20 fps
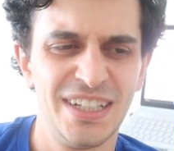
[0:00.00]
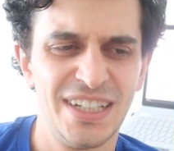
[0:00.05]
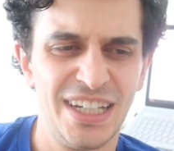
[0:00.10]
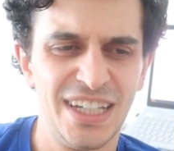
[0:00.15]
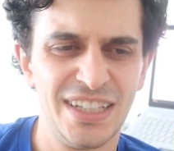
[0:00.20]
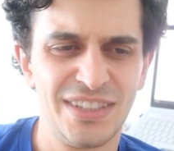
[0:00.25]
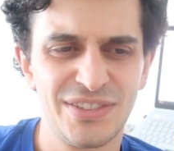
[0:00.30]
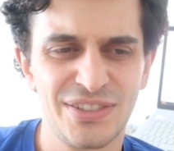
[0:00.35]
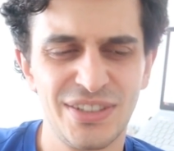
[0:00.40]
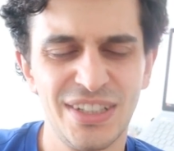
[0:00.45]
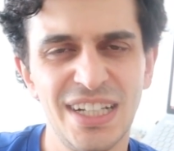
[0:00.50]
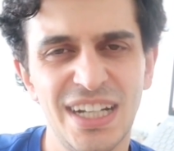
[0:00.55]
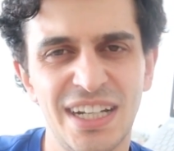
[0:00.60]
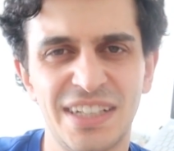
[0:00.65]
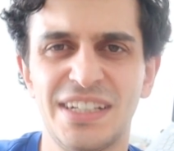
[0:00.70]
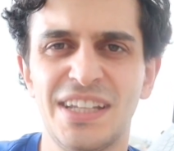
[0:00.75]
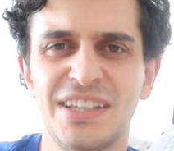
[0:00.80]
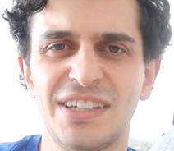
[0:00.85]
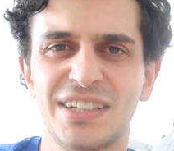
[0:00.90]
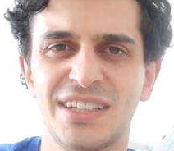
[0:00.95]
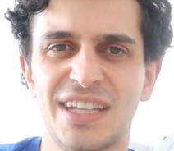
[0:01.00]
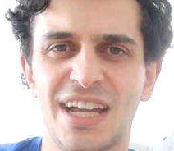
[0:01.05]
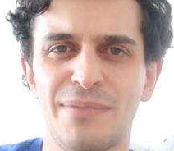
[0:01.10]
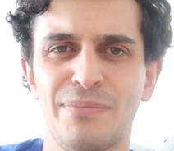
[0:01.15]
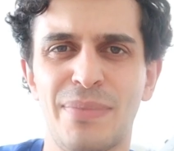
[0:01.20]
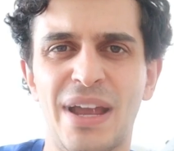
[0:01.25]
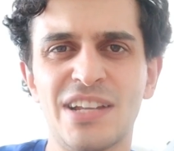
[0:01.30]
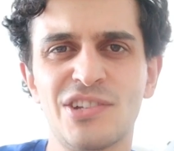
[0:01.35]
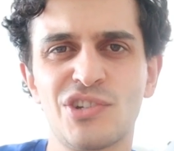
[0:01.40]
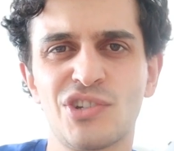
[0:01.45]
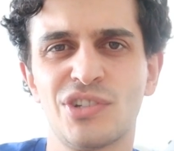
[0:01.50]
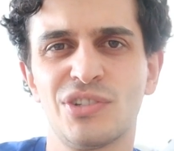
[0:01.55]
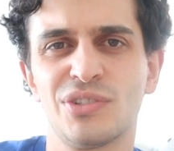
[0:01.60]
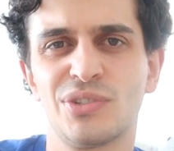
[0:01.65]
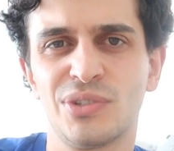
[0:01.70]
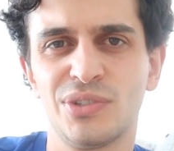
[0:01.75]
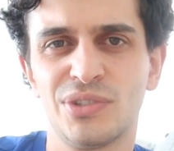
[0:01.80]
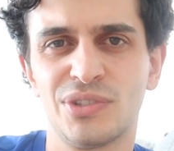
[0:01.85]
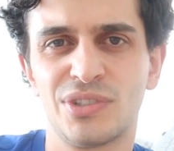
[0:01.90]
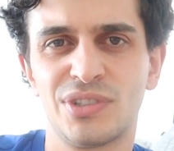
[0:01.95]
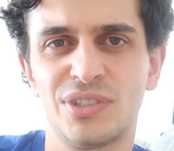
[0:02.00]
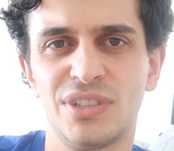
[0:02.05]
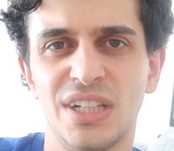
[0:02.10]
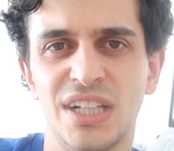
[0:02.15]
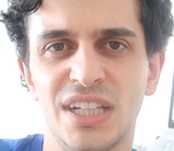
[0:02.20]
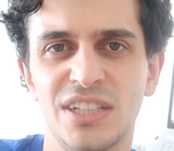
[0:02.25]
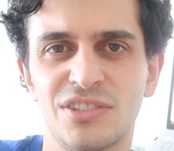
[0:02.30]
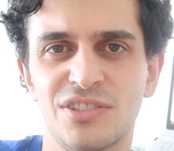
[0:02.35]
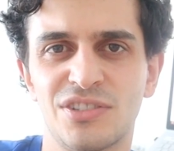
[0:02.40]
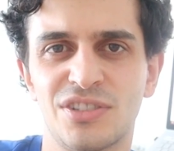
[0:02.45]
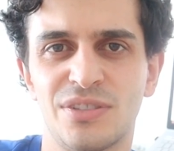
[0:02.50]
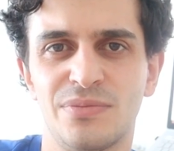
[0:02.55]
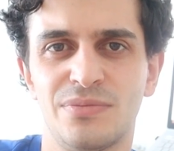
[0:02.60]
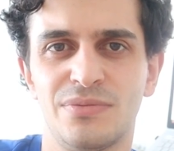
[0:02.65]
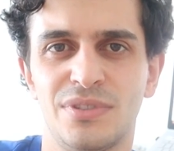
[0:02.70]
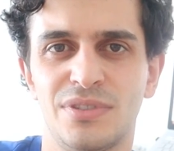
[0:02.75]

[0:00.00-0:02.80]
it's really another dimension to your relationship